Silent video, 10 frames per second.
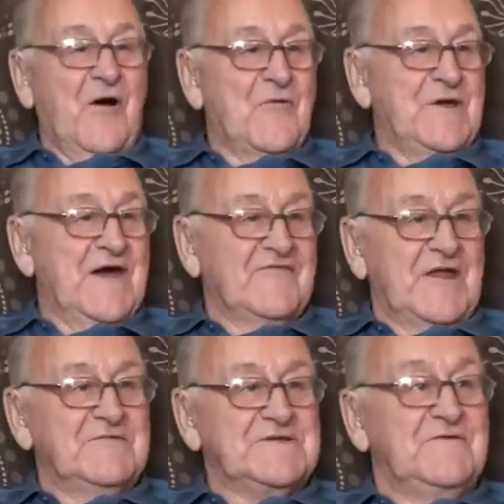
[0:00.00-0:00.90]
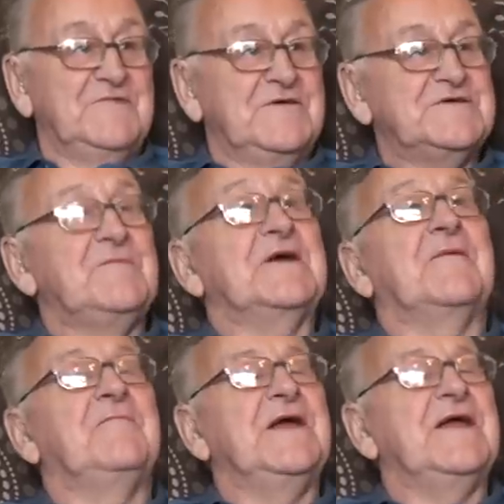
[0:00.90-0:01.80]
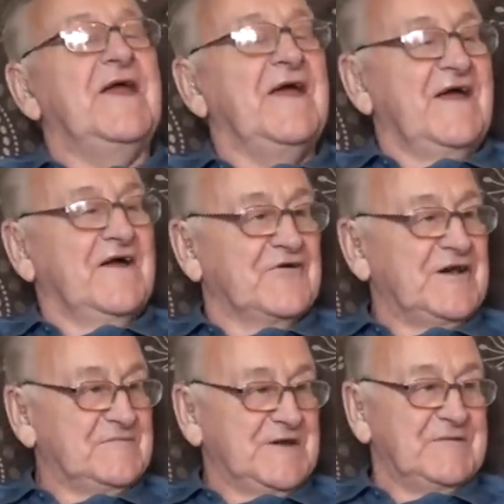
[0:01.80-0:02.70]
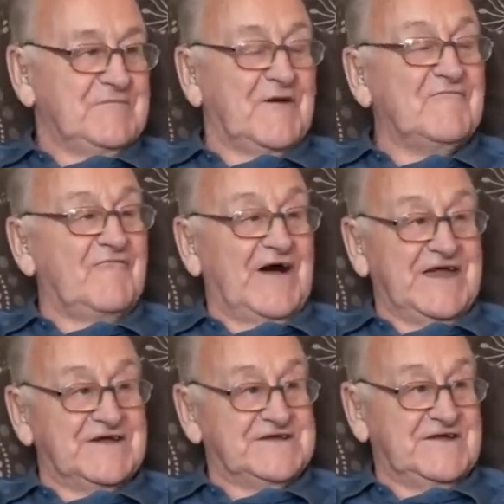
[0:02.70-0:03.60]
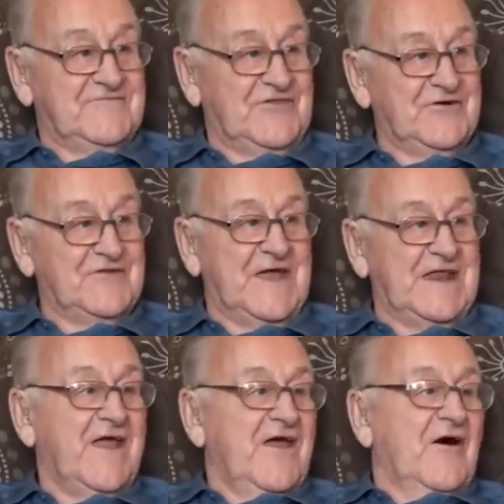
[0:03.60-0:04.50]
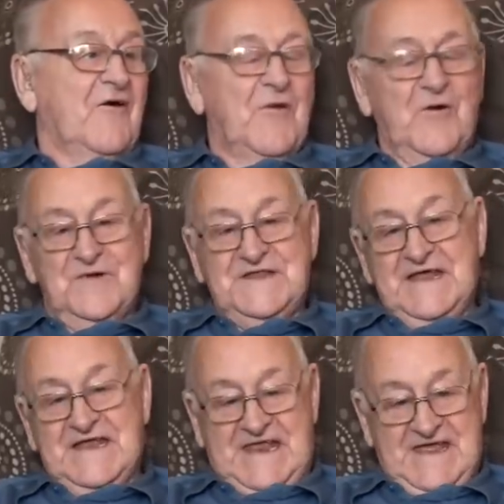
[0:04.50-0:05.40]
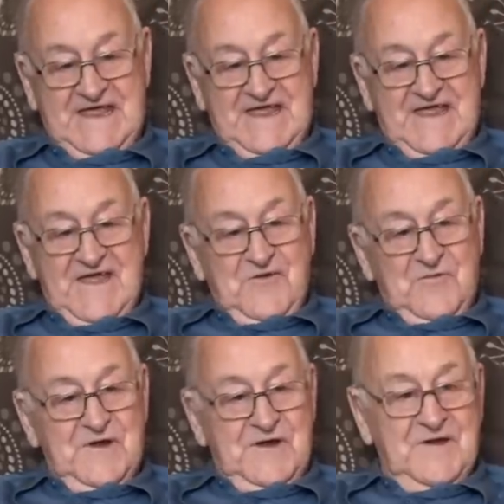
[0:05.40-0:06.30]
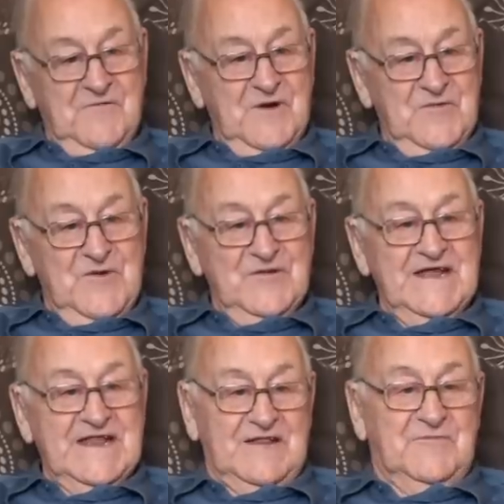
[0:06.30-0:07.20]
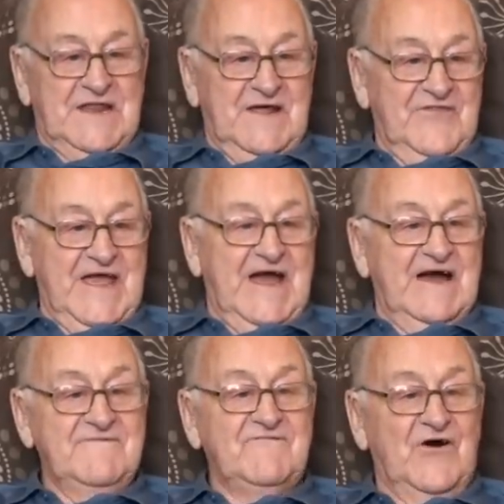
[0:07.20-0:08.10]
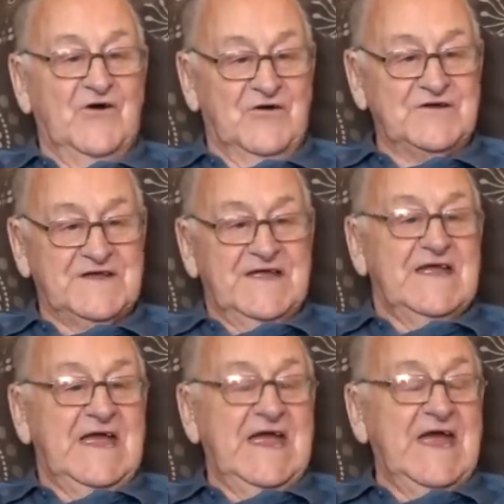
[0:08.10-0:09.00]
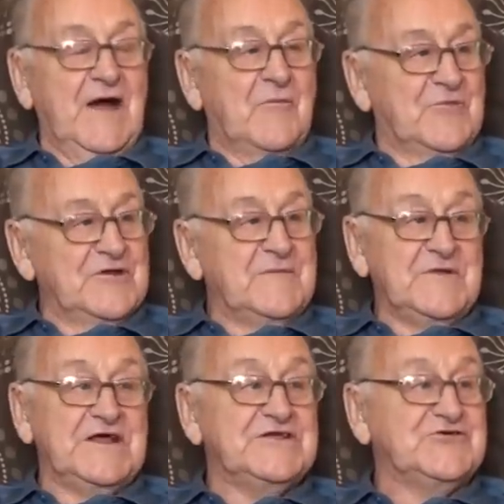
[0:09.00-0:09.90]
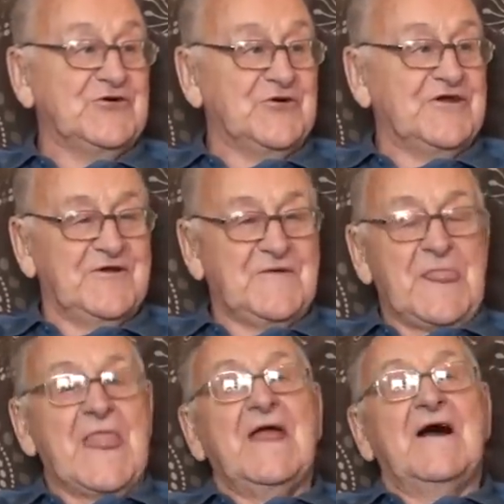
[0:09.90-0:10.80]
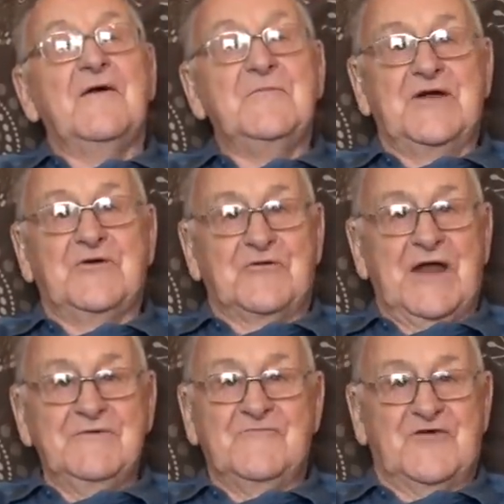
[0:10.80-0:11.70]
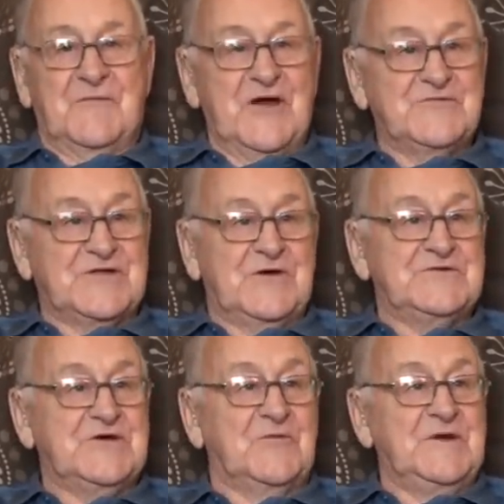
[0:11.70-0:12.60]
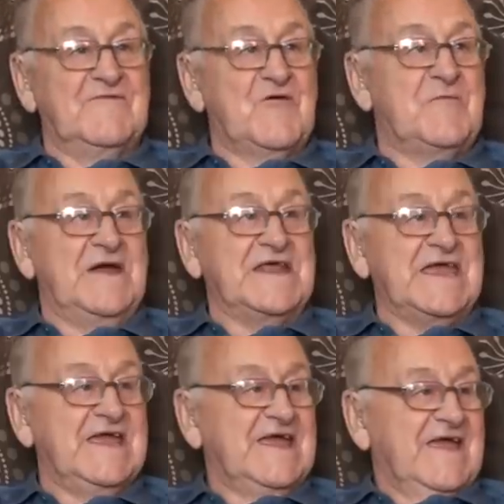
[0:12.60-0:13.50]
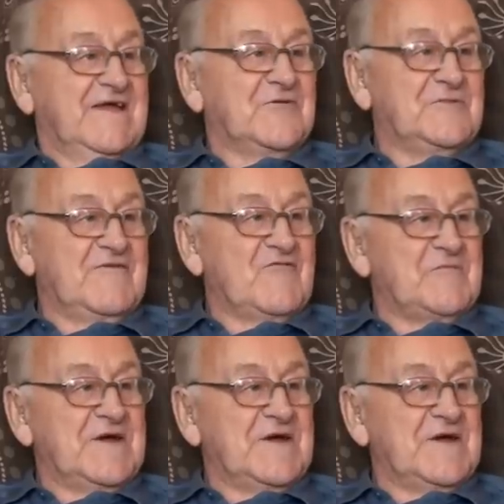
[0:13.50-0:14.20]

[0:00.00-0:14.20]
And we used to make great big bonfires there and then. And what we did, when we were little, we'd have the Guy Fawkes and put him in a truck. And we'd go round from house to house, could we have a penny? And we'd